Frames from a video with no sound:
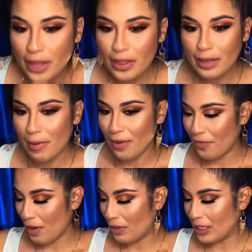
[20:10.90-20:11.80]
I think my
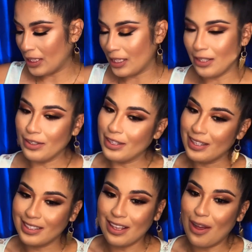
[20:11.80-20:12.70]
favorite still
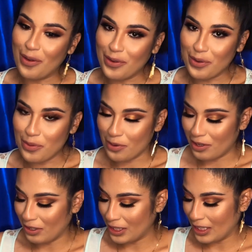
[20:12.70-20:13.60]
is A Whole New
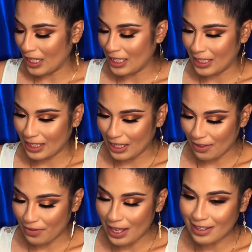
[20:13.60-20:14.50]
World. I just
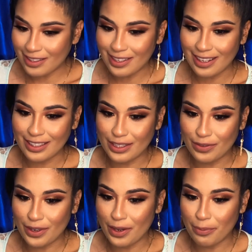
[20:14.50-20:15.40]
love that shade. It's
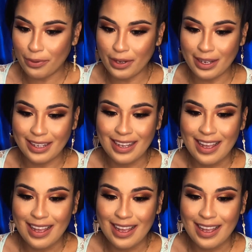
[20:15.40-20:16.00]
very pretty.